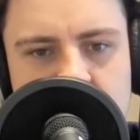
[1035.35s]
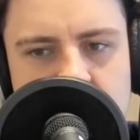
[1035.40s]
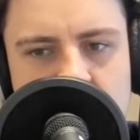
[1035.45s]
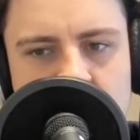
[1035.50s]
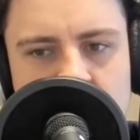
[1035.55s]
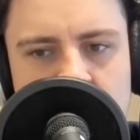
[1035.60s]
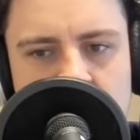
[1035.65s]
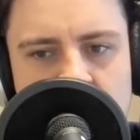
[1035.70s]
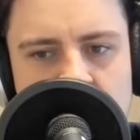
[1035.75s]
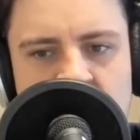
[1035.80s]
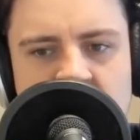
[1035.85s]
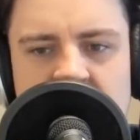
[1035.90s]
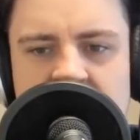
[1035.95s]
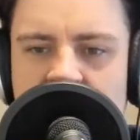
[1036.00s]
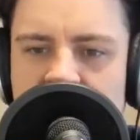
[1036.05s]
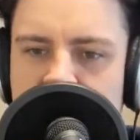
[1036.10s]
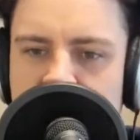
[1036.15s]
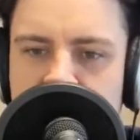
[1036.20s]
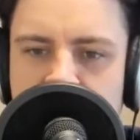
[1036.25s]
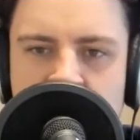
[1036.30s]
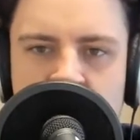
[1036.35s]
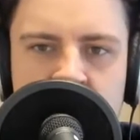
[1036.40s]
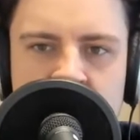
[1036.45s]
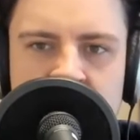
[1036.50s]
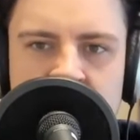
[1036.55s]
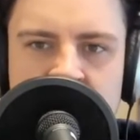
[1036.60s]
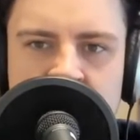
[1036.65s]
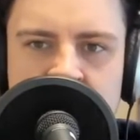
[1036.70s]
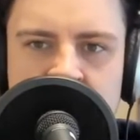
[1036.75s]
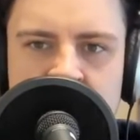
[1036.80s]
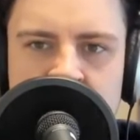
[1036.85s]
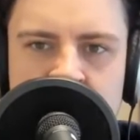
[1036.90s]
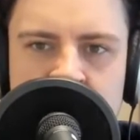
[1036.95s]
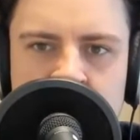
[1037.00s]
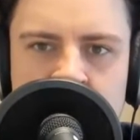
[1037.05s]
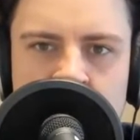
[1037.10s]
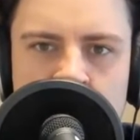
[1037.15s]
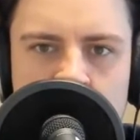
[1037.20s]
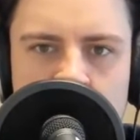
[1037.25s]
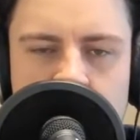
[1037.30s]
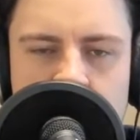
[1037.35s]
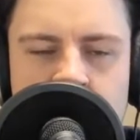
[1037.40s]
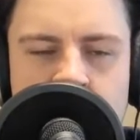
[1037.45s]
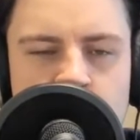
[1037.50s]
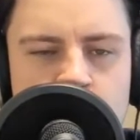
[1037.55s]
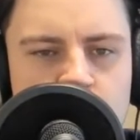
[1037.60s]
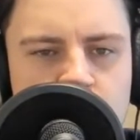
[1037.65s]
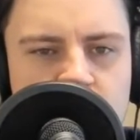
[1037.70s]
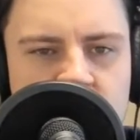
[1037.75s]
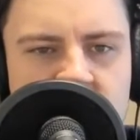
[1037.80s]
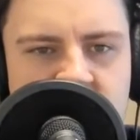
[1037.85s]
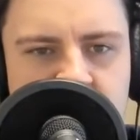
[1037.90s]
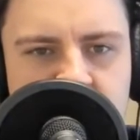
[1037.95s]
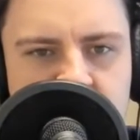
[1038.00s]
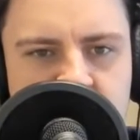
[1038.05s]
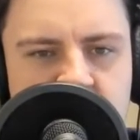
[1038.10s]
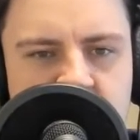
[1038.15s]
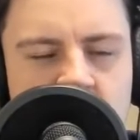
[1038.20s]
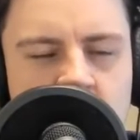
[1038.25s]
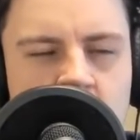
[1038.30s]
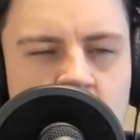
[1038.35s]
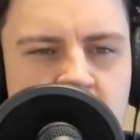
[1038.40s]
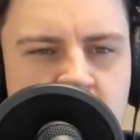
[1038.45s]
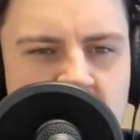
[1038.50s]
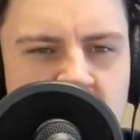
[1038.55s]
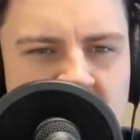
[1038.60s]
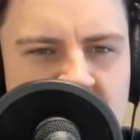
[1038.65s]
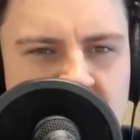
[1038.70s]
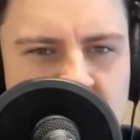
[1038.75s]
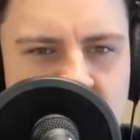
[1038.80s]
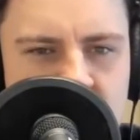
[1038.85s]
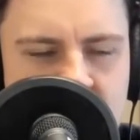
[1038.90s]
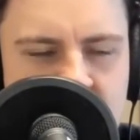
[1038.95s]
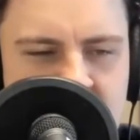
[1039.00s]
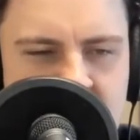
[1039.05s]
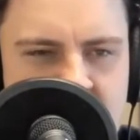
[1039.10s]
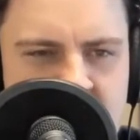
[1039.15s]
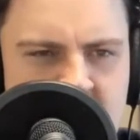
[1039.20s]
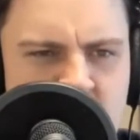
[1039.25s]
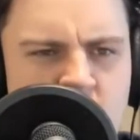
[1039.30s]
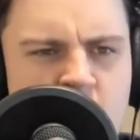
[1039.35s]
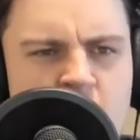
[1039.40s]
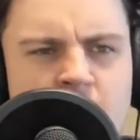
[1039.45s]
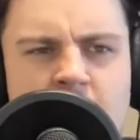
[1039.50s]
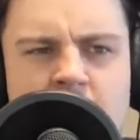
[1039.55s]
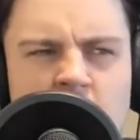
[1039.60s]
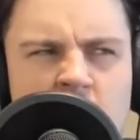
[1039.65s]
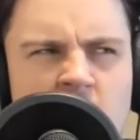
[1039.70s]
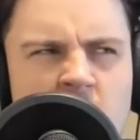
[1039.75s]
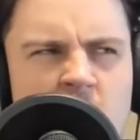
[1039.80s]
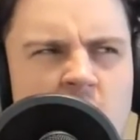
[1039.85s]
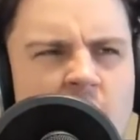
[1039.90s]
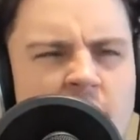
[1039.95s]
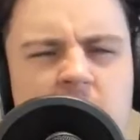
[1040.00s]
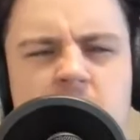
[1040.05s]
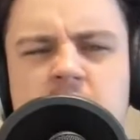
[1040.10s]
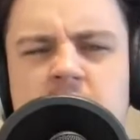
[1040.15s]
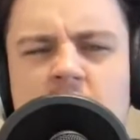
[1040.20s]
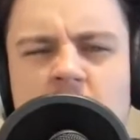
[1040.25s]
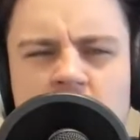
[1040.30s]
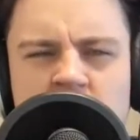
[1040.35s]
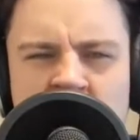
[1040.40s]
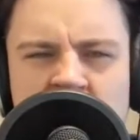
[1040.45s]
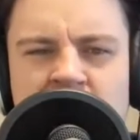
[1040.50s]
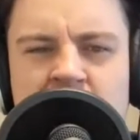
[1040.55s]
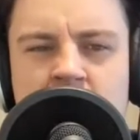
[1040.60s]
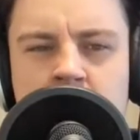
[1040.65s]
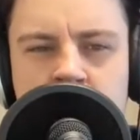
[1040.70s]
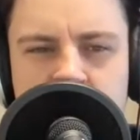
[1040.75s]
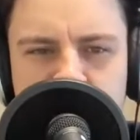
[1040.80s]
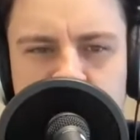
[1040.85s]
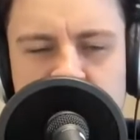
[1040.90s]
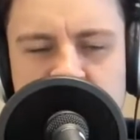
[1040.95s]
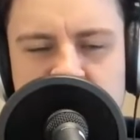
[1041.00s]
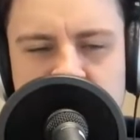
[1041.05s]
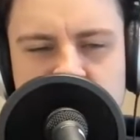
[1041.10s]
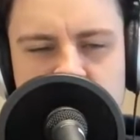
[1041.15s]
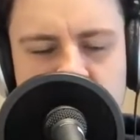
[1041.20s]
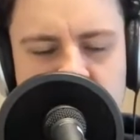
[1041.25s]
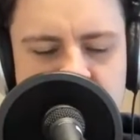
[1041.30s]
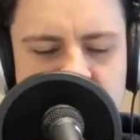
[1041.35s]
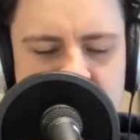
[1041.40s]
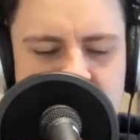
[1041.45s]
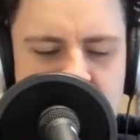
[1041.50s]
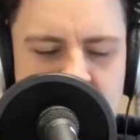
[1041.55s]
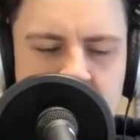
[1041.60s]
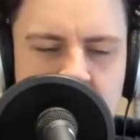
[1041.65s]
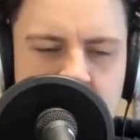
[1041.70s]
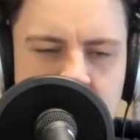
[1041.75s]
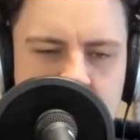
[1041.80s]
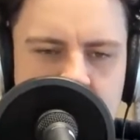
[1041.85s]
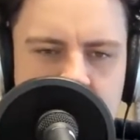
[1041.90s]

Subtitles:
That came out in around Christmas time, 2013. So about I think it was November 2013.